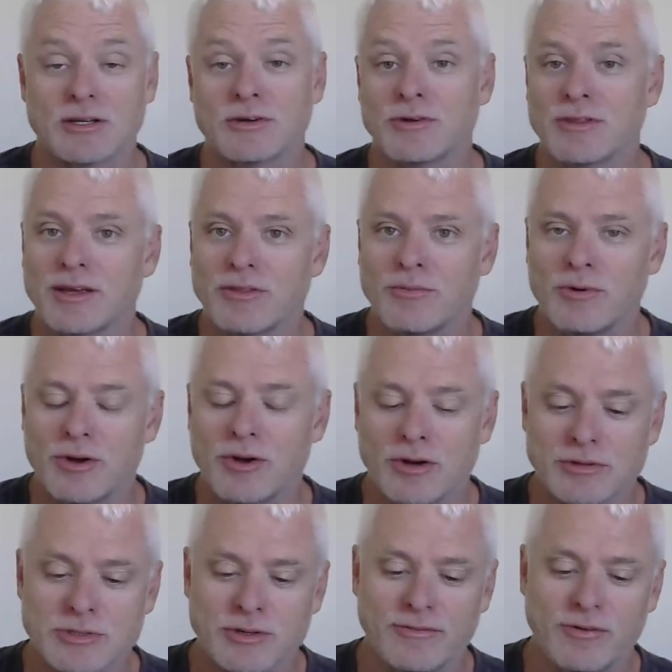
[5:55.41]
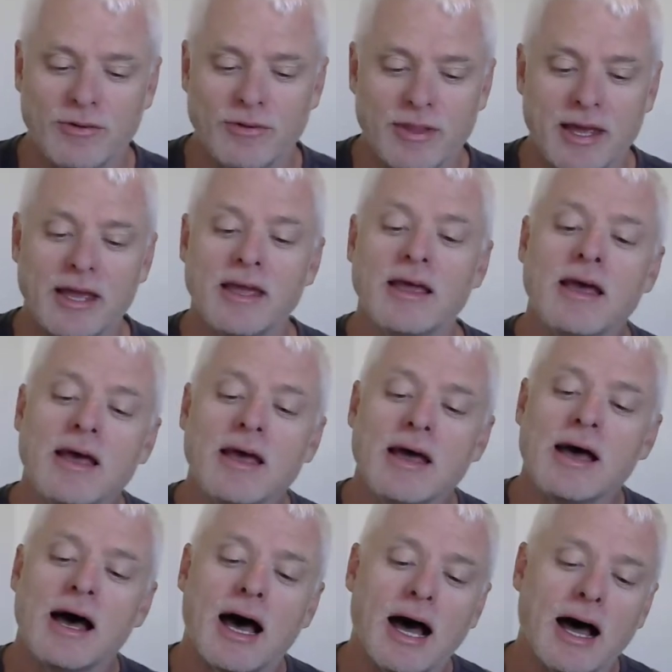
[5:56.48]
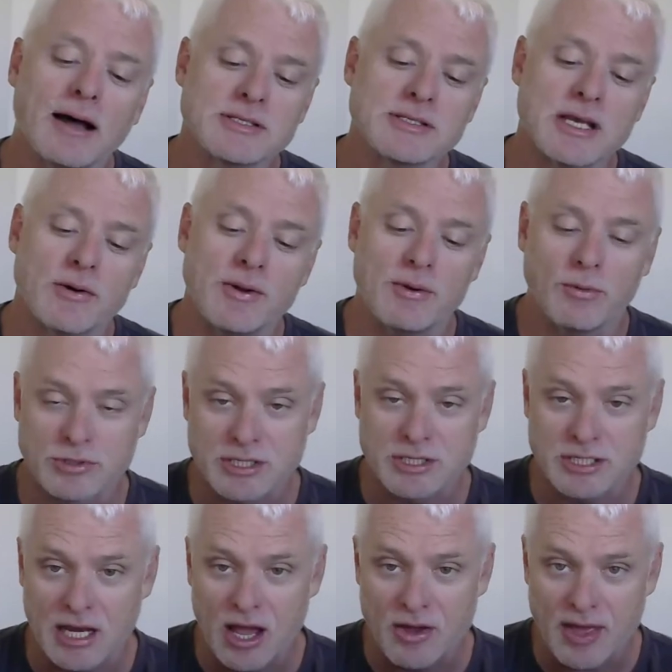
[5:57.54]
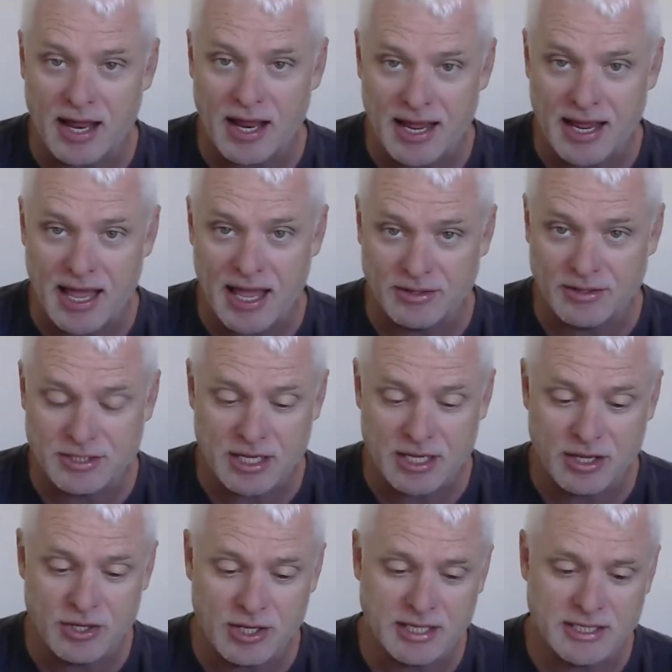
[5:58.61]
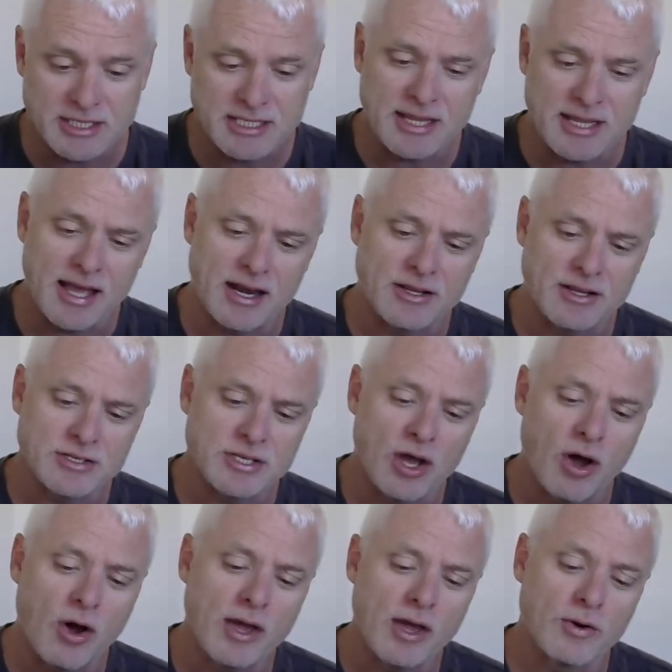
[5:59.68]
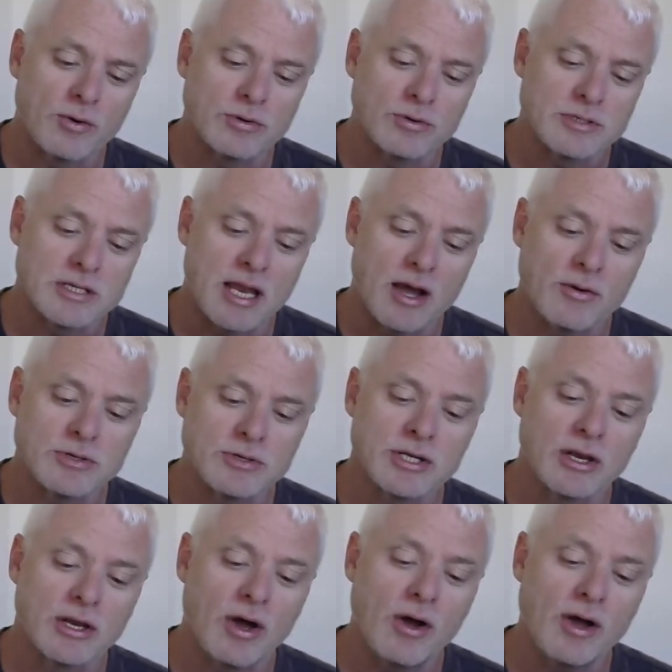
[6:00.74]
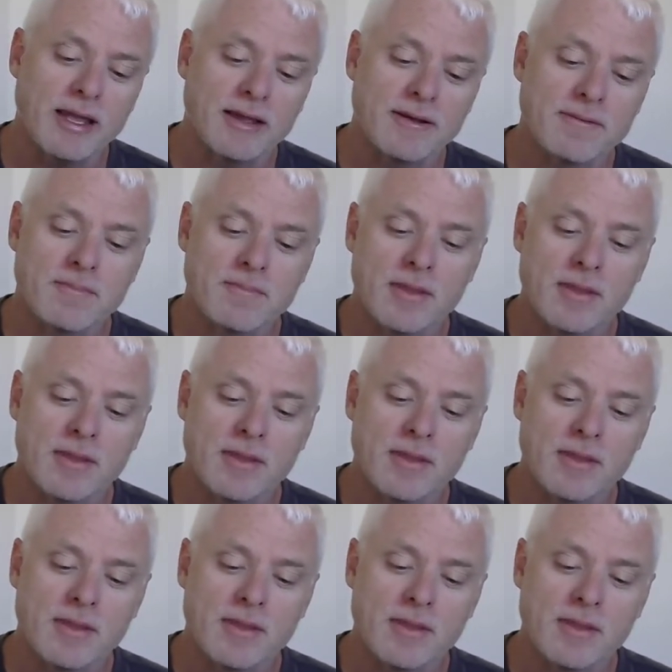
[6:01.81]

I couldn't think of the word I was looking for there. So it will slow that down. So you can set that as high or as low as you like.